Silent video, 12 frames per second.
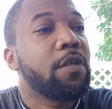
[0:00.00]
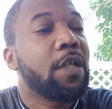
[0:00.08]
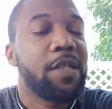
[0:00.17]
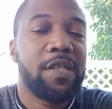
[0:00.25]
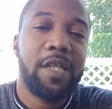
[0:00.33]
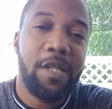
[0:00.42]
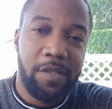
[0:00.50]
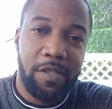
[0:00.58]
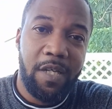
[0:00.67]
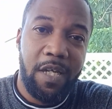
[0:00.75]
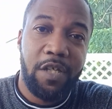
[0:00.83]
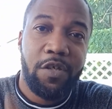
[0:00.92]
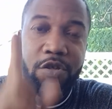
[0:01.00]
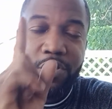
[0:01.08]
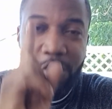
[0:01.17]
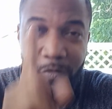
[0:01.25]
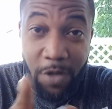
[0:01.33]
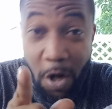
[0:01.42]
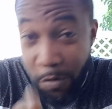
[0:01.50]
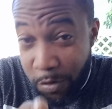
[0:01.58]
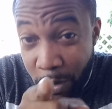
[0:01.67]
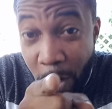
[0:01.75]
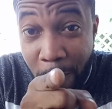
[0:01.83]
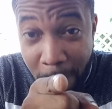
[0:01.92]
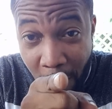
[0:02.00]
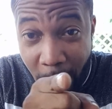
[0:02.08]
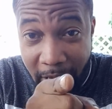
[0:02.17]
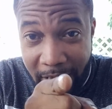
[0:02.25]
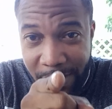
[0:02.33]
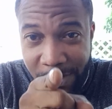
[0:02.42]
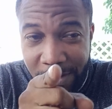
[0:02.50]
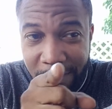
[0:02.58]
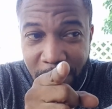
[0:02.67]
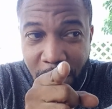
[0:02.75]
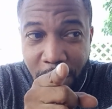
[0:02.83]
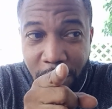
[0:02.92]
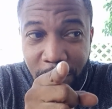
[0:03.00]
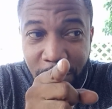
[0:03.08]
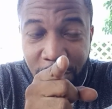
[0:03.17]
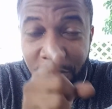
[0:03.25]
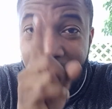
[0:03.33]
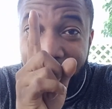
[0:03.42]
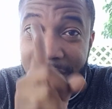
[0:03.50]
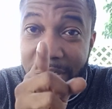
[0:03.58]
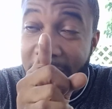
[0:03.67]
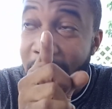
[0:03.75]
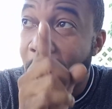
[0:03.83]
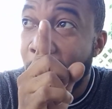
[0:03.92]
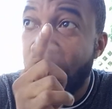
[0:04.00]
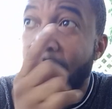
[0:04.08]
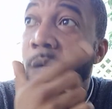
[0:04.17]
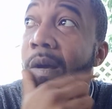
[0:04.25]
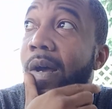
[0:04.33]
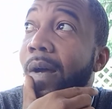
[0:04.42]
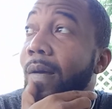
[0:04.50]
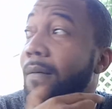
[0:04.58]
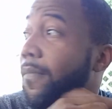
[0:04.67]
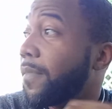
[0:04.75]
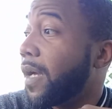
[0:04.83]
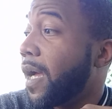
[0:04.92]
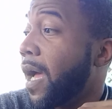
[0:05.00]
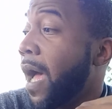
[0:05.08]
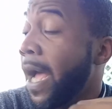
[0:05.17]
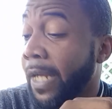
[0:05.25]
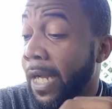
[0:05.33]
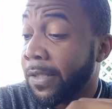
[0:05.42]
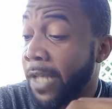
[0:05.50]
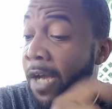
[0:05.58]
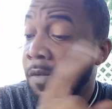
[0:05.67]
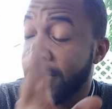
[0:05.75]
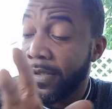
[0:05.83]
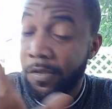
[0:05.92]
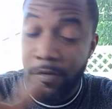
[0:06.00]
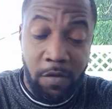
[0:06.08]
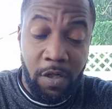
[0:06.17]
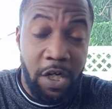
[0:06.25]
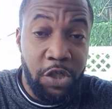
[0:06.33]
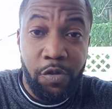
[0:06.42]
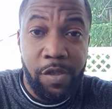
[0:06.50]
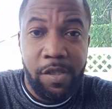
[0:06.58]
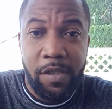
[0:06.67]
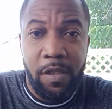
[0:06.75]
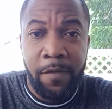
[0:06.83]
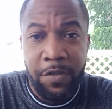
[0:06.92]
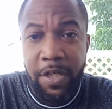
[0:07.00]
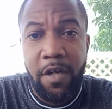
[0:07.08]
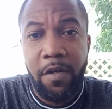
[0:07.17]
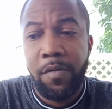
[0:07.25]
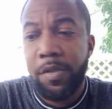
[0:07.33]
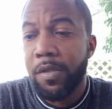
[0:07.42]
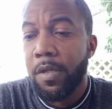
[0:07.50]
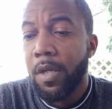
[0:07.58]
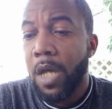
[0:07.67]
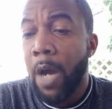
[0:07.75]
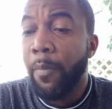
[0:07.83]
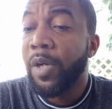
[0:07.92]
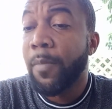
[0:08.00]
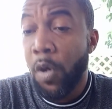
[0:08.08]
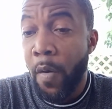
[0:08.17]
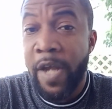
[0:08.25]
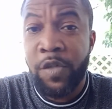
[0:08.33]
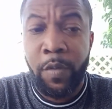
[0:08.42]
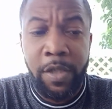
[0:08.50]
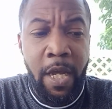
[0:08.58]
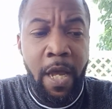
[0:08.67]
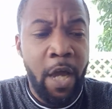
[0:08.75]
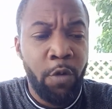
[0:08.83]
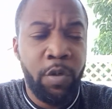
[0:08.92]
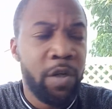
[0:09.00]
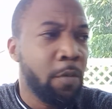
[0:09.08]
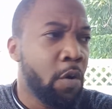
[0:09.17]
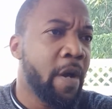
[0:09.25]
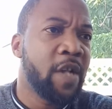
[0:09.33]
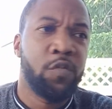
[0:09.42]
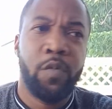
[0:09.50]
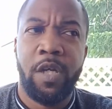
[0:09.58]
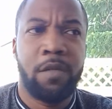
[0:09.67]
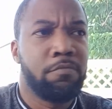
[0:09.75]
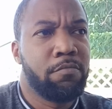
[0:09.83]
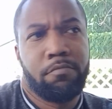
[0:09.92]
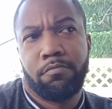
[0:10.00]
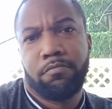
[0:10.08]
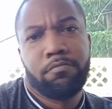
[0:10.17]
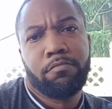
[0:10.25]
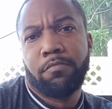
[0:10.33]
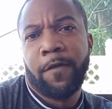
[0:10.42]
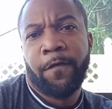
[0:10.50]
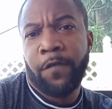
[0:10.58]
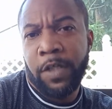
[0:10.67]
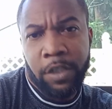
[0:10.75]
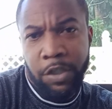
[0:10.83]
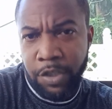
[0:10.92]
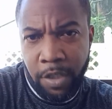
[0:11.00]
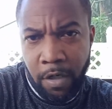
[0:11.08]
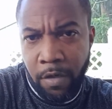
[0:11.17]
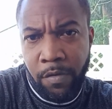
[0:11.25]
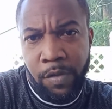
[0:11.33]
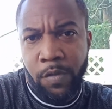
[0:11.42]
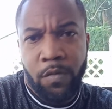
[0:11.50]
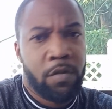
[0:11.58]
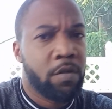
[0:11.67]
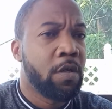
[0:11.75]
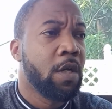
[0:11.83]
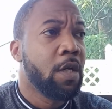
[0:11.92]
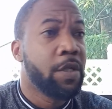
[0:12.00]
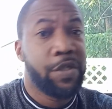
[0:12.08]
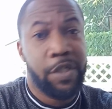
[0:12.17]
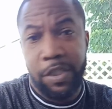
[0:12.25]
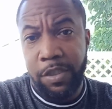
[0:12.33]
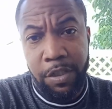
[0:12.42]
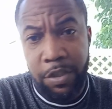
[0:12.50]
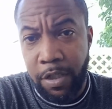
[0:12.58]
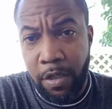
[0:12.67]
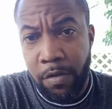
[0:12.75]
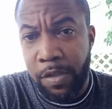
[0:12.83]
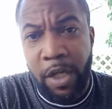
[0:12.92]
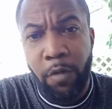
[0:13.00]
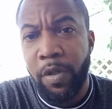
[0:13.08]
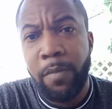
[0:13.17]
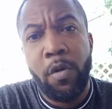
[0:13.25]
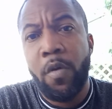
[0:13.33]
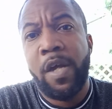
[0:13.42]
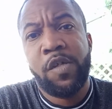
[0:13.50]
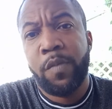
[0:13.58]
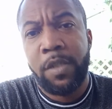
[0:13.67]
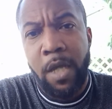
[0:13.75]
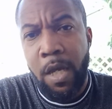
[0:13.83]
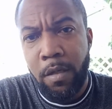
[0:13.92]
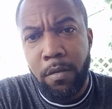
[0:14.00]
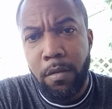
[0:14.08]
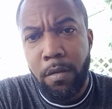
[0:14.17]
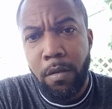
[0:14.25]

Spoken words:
cause see, here's the thing. You know you gon' MOAS. You just think, oh, I got thousands or hundreds of shares, I want to MOAS with that. I don't want to MOAS with 50 shares or 60 shares. I don't want to MOAS with that.